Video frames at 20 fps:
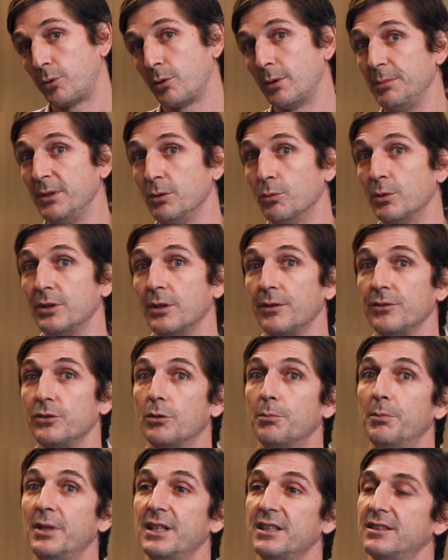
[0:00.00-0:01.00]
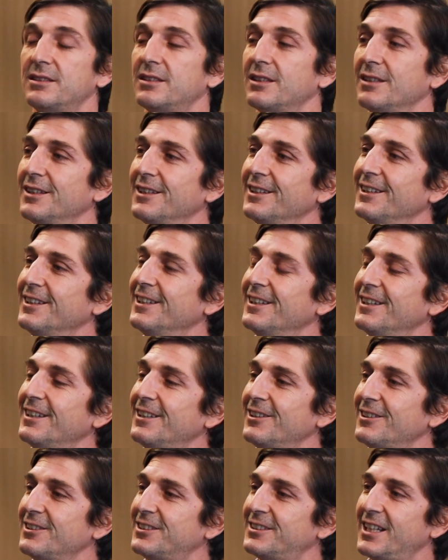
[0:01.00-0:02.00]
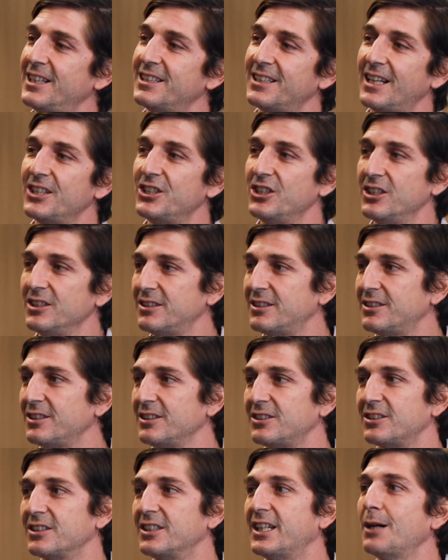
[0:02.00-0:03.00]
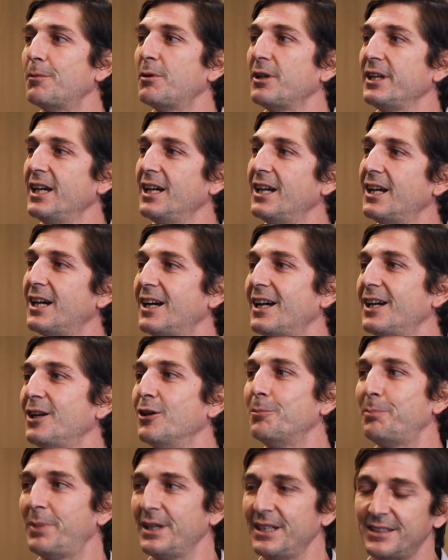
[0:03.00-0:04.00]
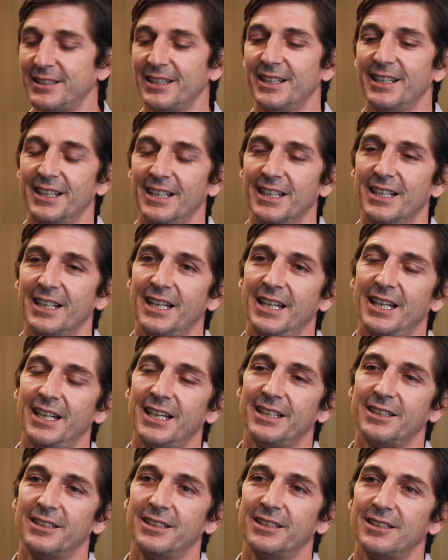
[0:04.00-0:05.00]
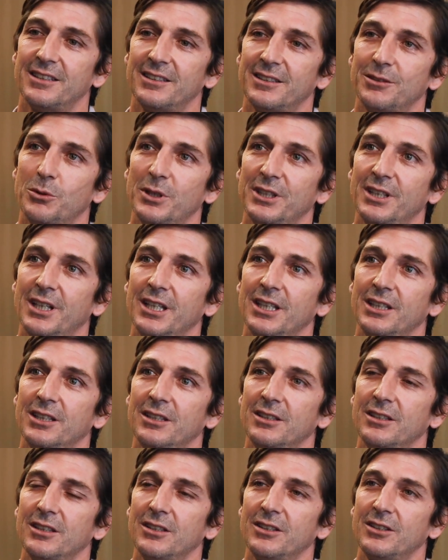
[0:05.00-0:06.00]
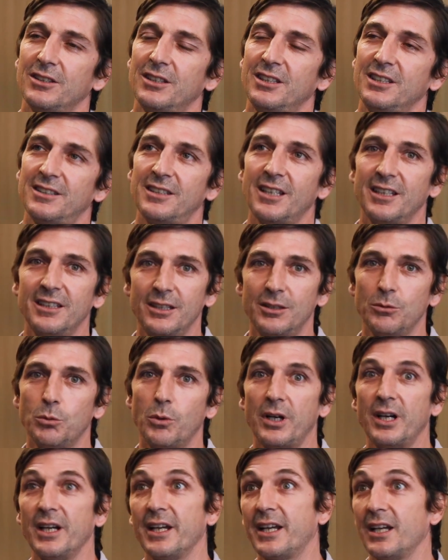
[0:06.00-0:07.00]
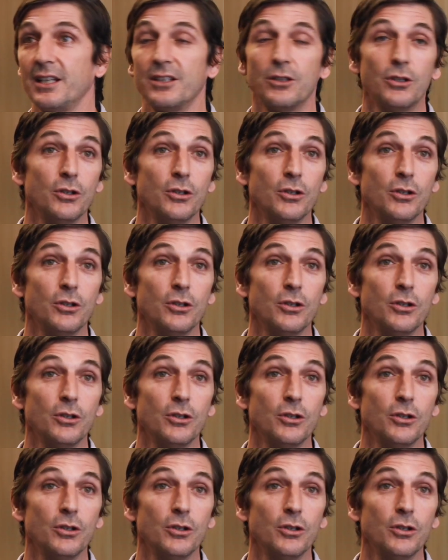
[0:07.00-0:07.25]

probably one of your best sales agents. It's Gabriela Lopez. And when I decided where I can